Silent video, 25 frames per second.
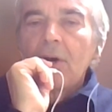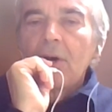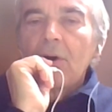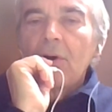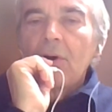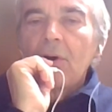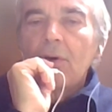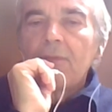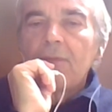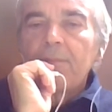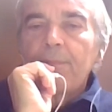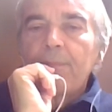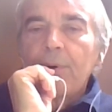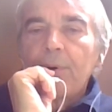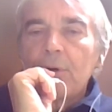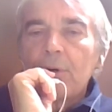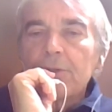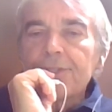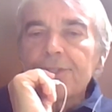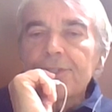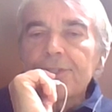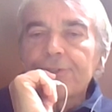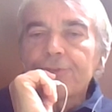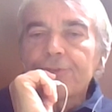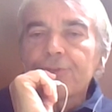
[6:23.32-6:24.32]
of
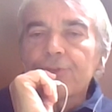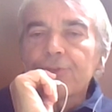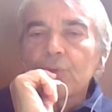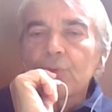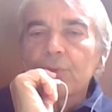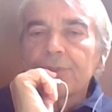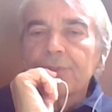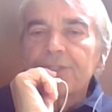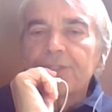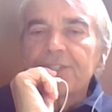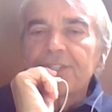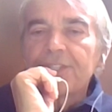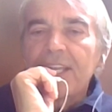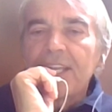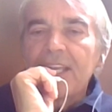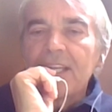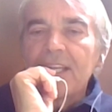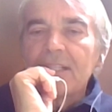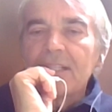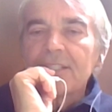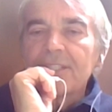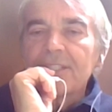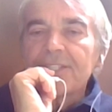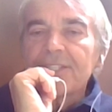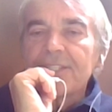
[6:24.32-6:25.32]
post-truth
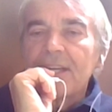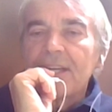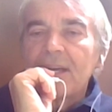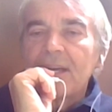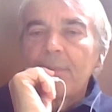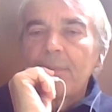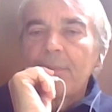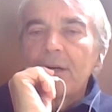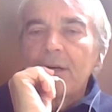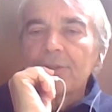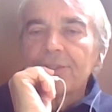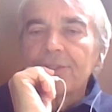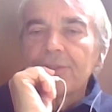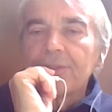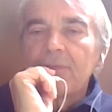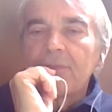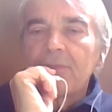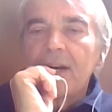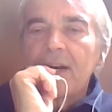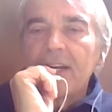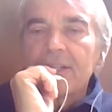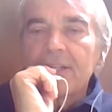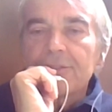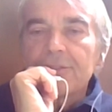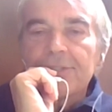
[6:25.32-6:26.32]
tales about a
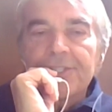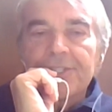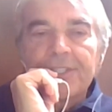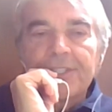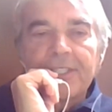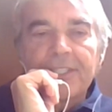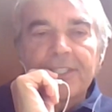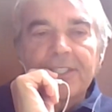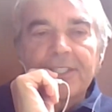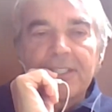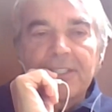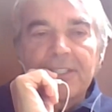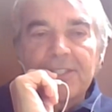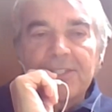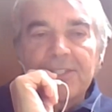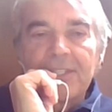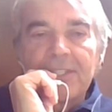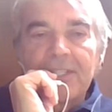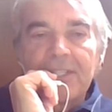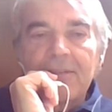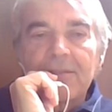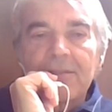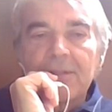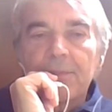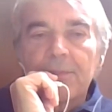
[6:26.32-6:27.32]
virus that has
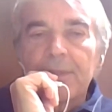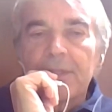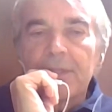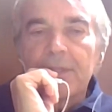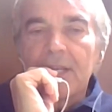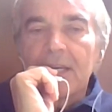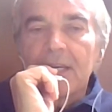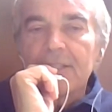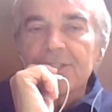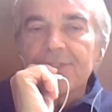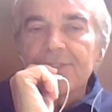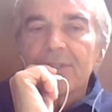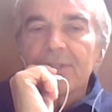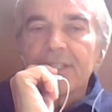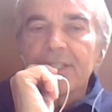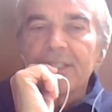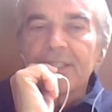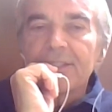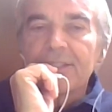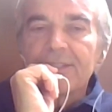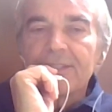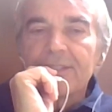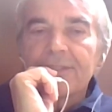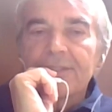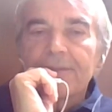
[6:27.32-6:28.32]
never been
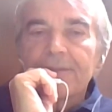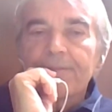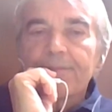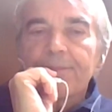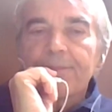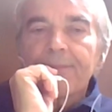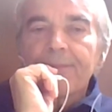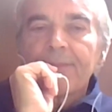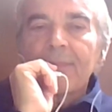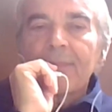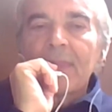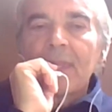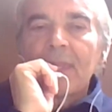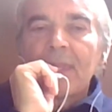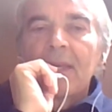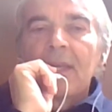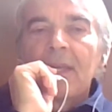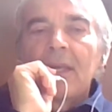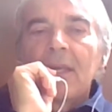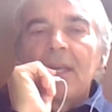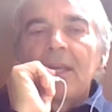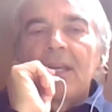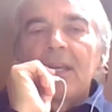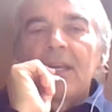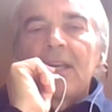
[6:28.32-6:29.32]
isolated.
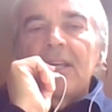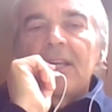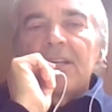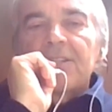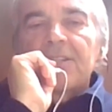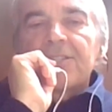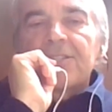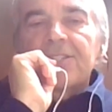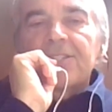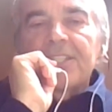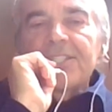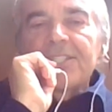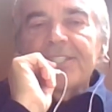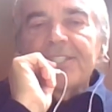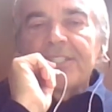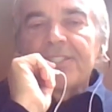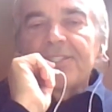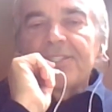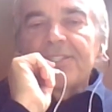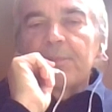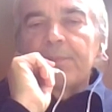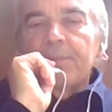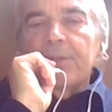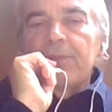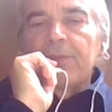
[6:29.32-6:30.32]
Just as
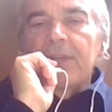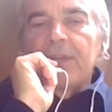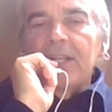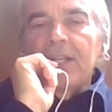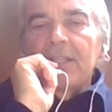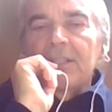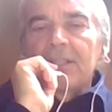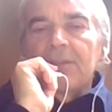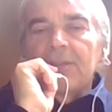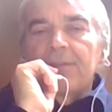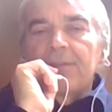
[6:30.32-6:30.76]
the prevailing